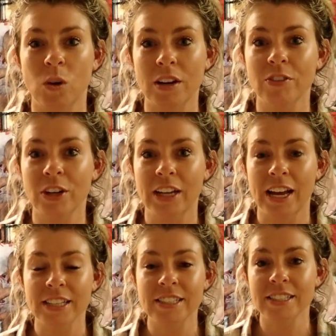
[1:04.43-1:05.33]
One of our
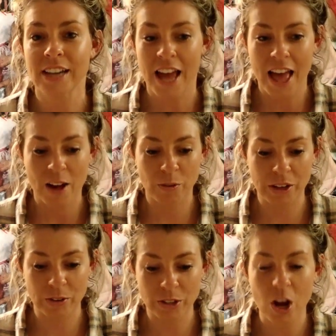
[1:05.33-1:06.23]
guests,
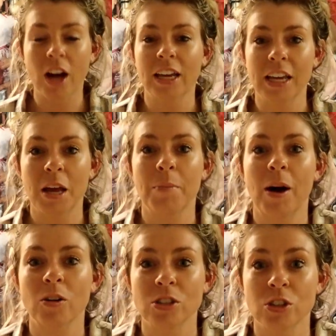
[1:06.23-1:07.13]
we were talking
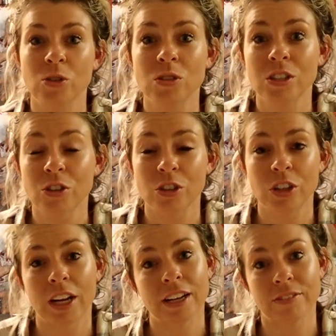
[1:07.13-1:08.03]
about using your
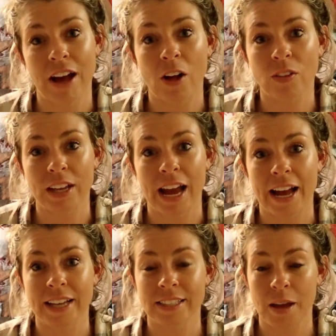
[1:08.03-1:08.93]
creative outlet
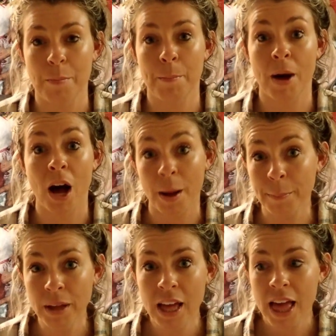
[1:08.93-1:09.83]
as a
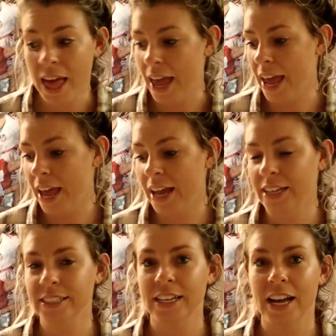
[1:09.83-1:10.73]
mom,
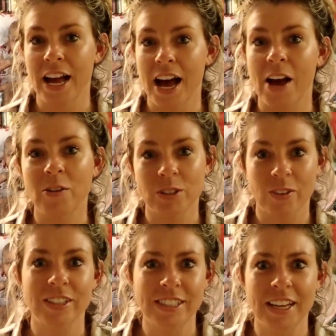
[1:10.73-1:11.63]
and I was
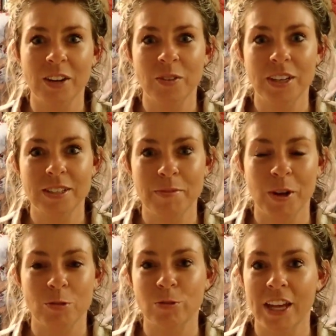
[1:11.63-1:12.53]
always saying I wanted to make
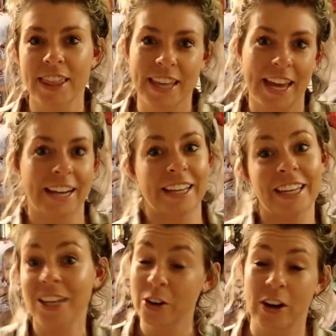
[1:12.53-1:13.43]
a wreath, and
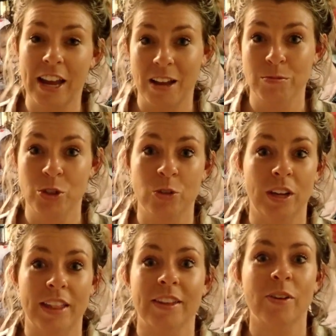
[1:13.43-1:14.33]
here I am
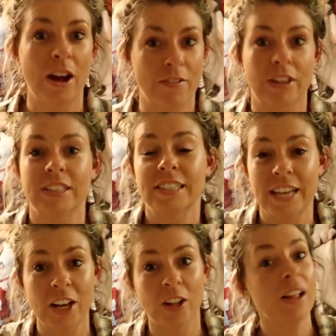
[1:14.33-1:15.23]
doing it. They were having a
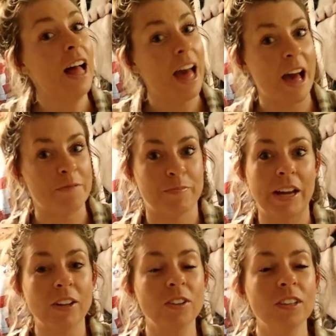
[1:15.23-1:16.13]
sale at
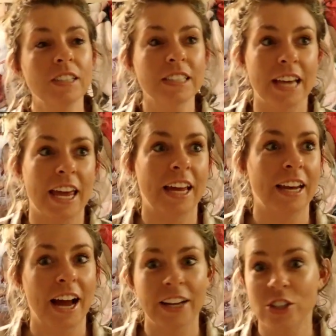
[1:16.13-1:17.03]
Michael's and
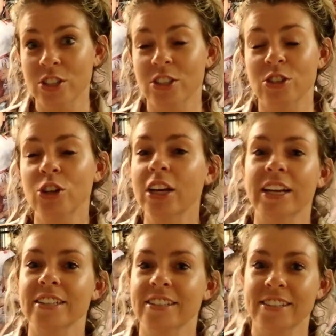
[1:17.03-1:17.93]
I just took it
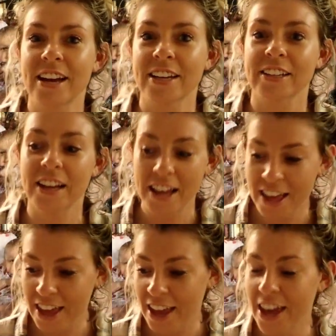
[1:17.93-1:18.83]
as a sign to,
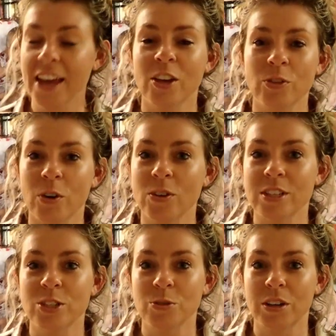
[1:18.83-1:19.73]
hey, you've always
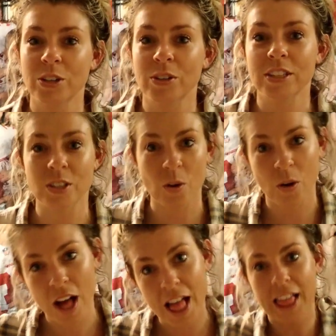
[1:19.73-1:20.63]
said you want to do it, so
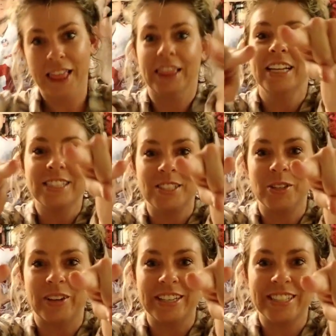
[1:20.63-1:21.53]
let's
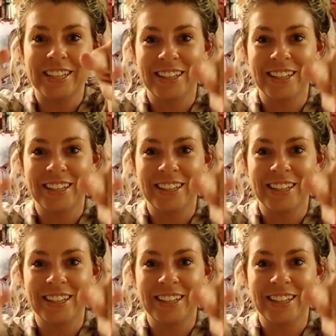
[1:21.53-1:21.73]
do it.